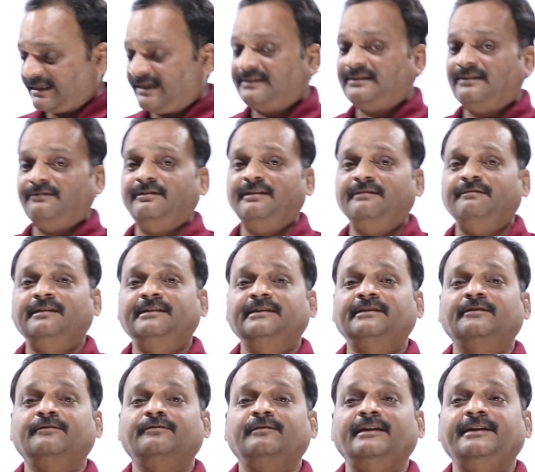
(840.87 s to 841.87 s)
and the
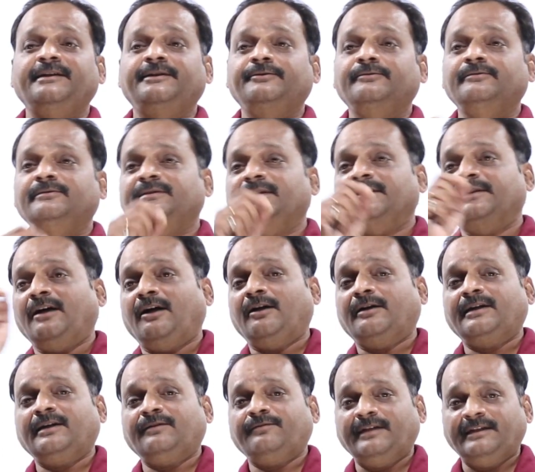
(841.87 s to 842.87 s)
wavelength of light used in the
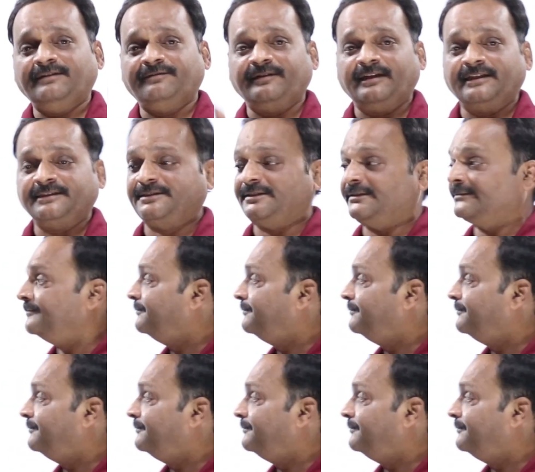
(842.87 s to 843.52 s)
order of diffraction.